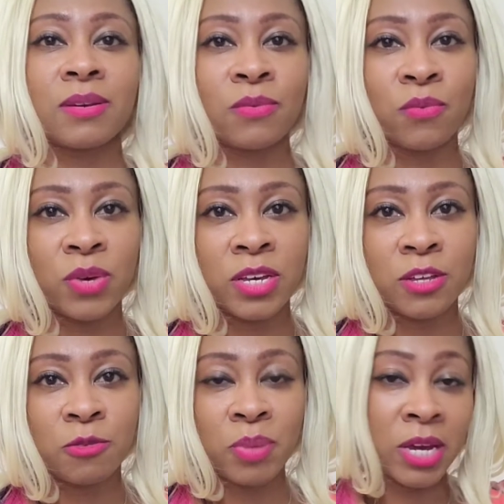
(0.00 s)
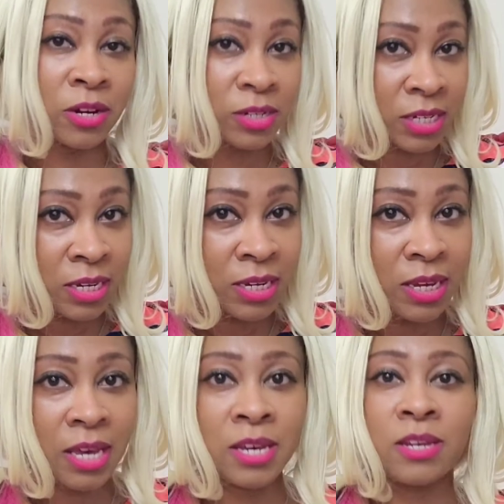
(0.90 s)
with
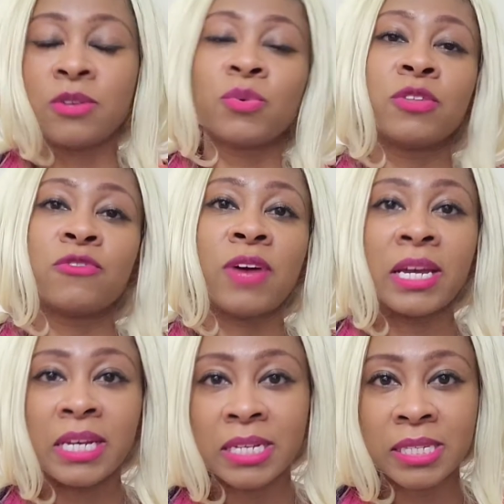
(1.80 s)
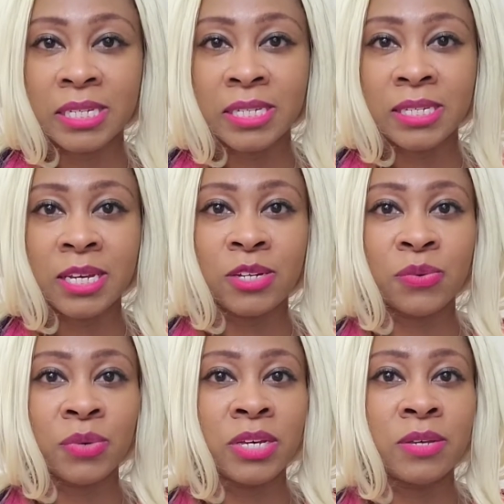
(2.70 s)
parenting and with finances and
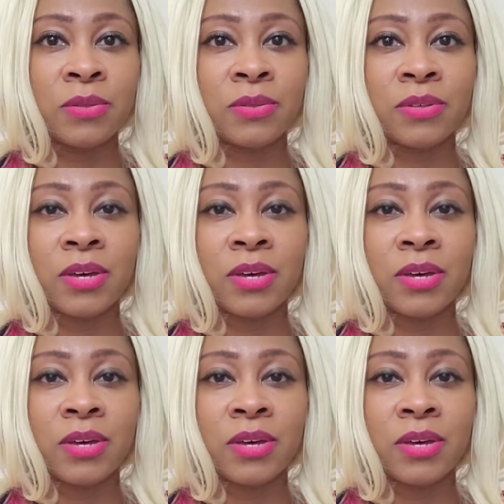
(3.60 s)
with